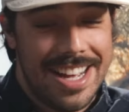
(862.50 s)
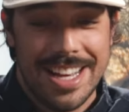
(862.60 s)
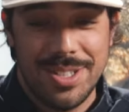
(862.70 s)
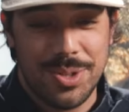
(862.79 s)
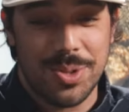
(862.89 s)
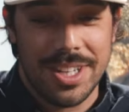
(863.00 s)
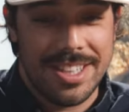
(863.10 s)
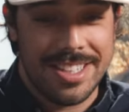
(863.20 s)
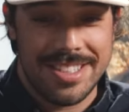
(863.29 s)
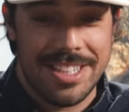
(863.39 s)
high school, I
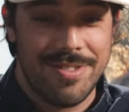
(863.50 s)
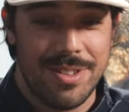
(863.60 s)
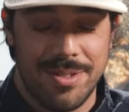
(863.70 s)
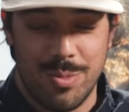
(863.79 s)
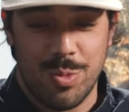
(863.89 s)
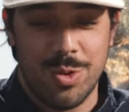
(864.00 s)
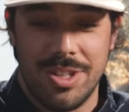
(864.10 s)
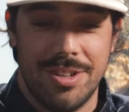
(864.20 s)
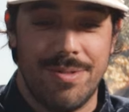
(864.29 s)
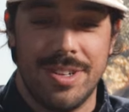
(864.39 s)
think it's even more
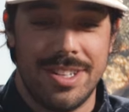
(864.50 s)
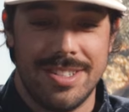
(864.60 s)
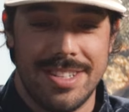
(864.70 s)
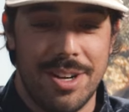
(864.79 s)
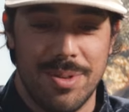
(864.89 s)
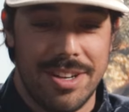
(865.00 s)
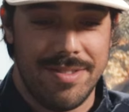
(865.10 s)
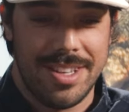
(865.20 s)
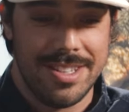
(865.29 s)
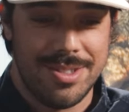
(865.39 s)
different because now we
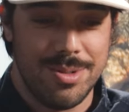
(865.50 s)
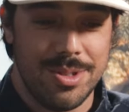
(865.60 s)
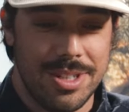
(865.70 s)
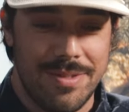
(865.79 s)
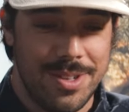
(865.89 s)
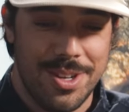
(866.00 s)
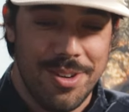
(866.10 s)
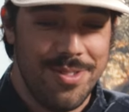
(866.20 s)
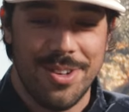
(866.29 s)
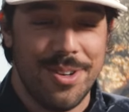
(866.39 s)
have kids who don't even know
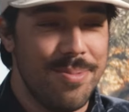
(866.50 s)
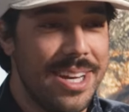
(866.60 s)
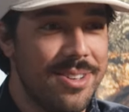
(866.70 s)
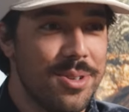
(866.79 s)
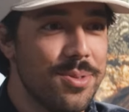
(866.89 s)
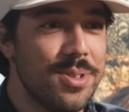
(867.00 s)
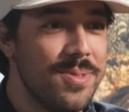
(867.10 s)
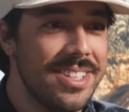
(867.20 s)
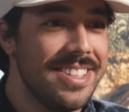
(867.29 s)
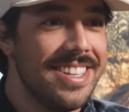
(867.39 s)
if they're a man or a
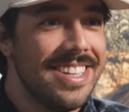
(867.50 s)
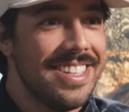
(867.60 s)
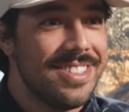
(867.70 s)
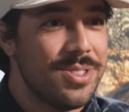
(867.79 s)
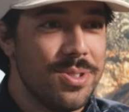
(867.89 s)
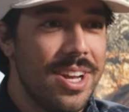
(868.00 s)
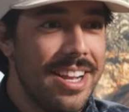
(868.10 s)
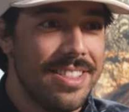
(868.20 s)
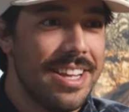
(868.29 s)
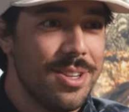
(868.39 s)
woman. So
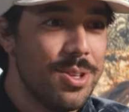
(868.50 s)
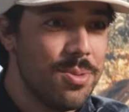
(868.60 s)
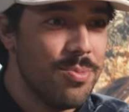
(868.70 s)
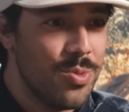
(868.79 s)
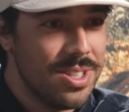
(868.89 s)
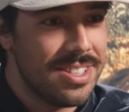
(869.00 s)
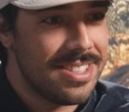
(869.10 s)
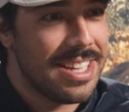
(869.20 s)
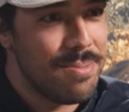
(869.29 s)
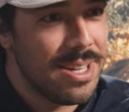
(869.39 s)
not let alone what
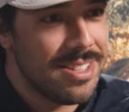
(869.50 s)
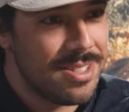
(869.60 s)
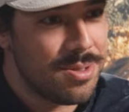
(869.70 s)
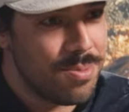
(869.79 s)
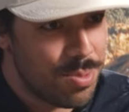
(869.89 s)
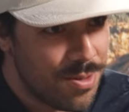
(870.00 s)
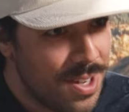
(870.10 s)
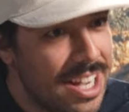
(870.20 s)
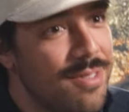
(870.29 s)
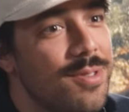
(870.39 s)
does that mean to
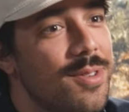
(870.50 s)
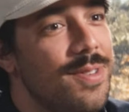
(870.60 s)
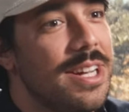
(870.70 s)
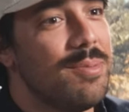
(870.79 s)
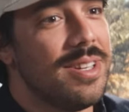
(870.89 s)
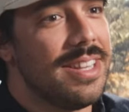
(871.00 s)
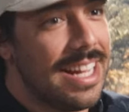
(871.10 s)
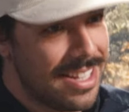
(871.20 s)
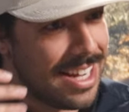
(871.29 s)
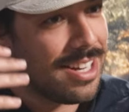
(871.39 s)
provide for a family,
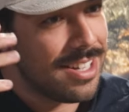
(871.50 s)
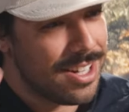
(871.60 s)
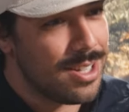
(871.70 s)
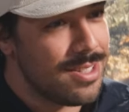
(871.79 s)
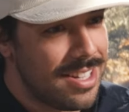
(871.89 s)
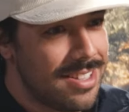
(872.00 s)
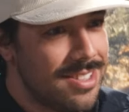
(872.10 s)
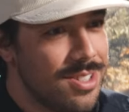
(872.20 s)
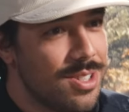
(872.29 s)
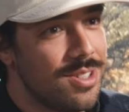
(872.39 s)
that kind of
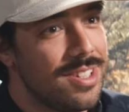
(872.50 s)
context, you know?